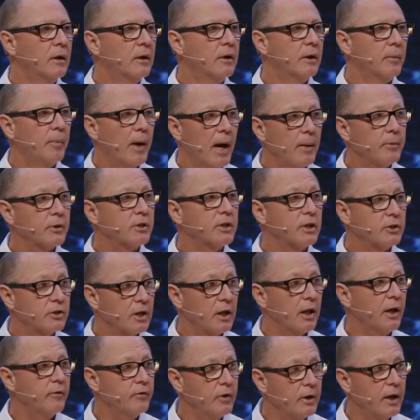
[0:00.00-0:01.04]
The Bible says
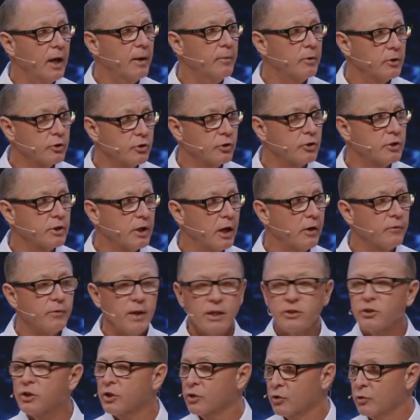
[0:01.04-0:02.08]
to love your neighbor as yourself.
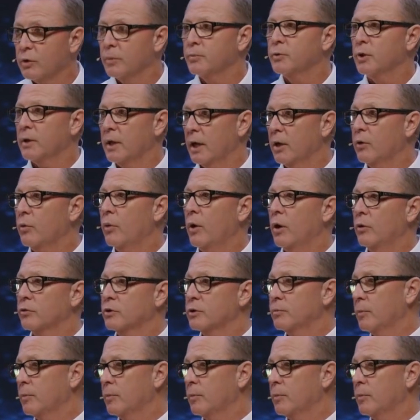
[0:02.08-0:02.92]
That's the scripture they quote.